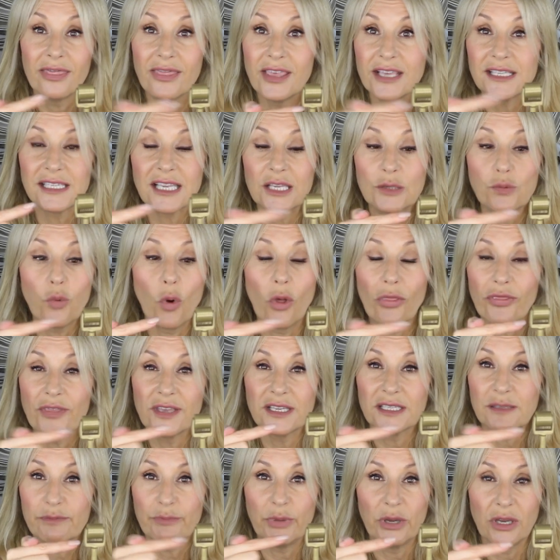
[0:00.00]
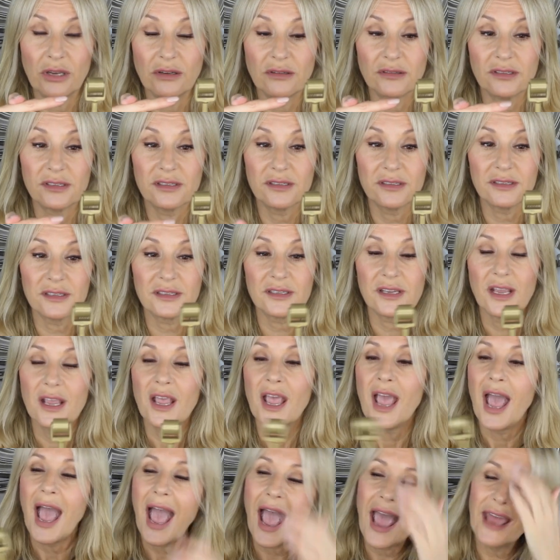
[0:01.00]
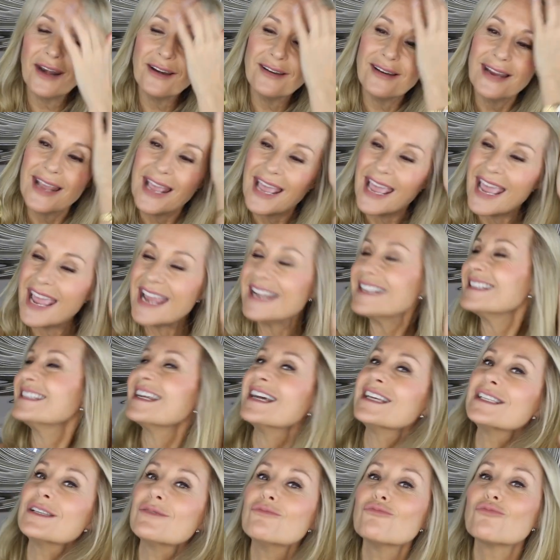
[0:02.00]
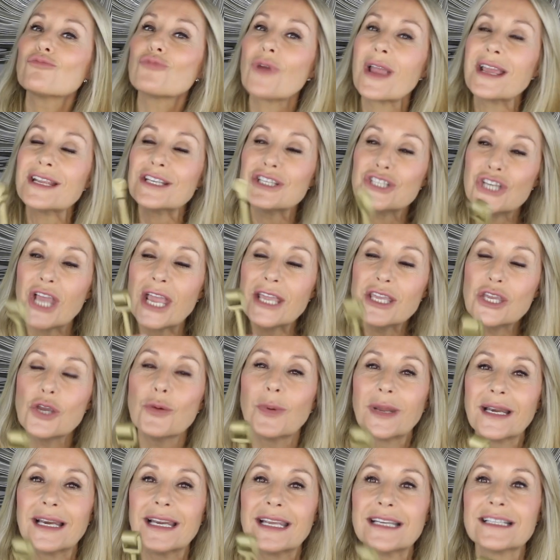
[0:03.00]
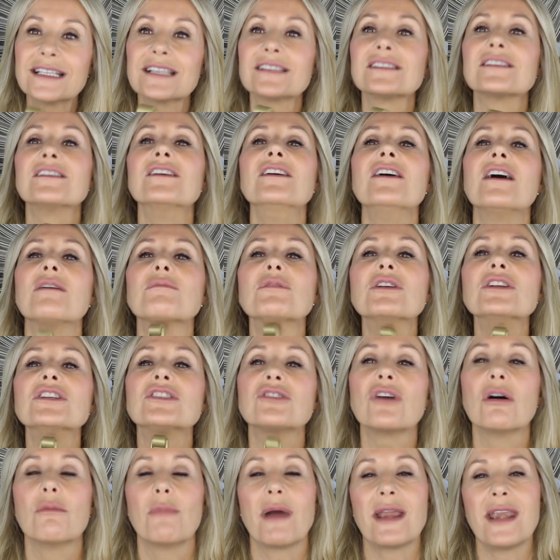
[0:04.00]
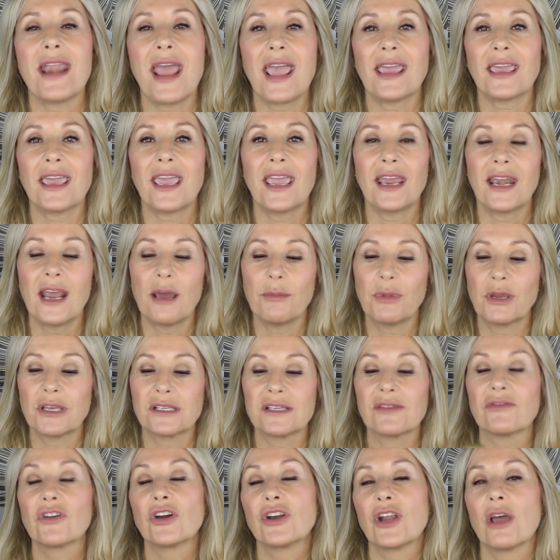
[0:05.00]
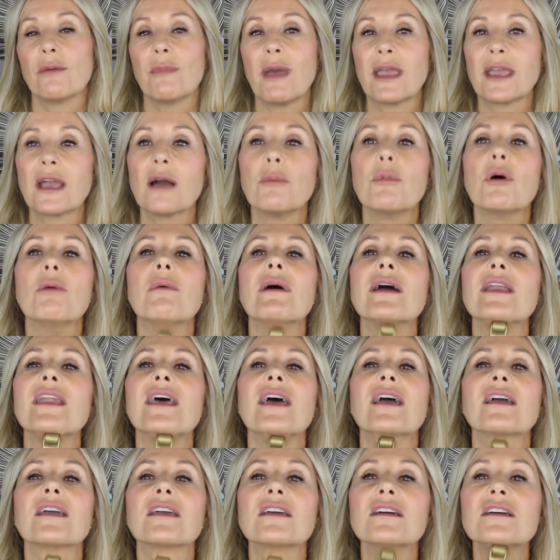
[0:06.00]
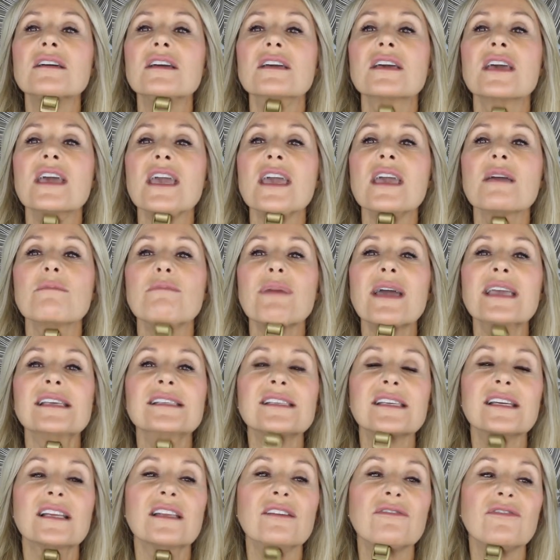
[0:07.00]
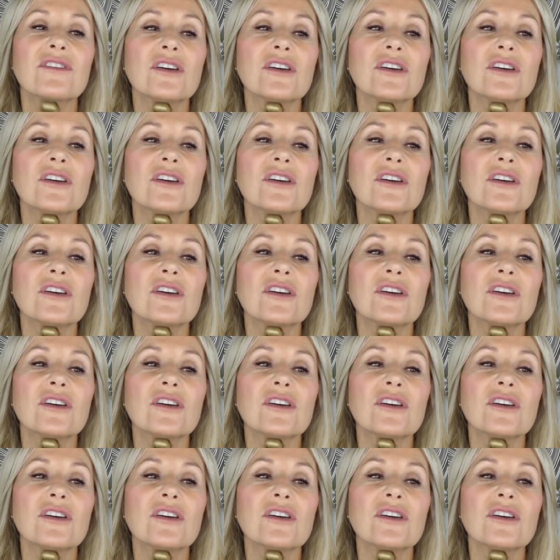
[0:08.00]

This is what this boosts. And it genuinely doesn't hurt. I'm gonna do it on my neck here now, because I've got no makeup on my neck. It basically